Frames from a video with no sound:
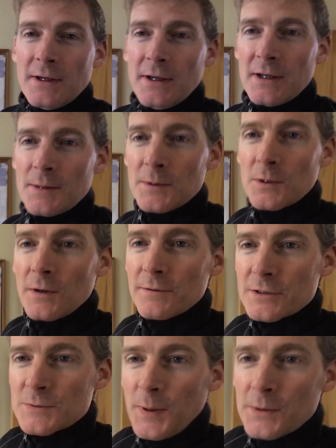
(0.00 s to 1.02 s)
And I'm going to go
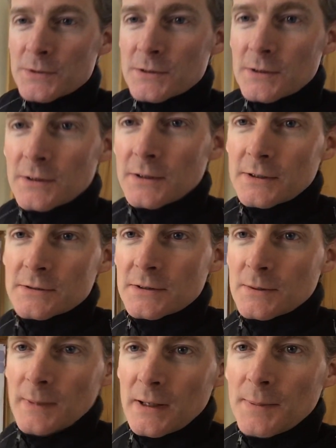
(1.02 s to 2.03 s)
over this poster. It's
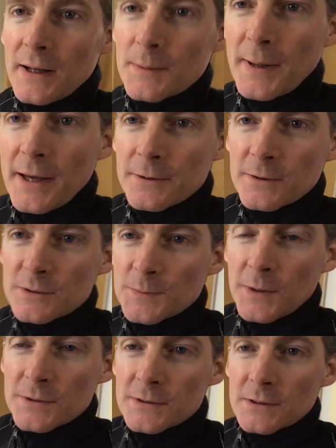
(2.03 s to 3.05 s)
the Metabolic Pathways
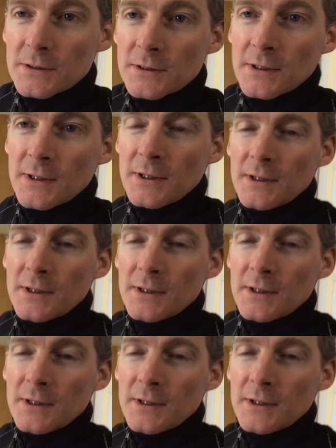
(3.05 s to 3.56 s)
poster.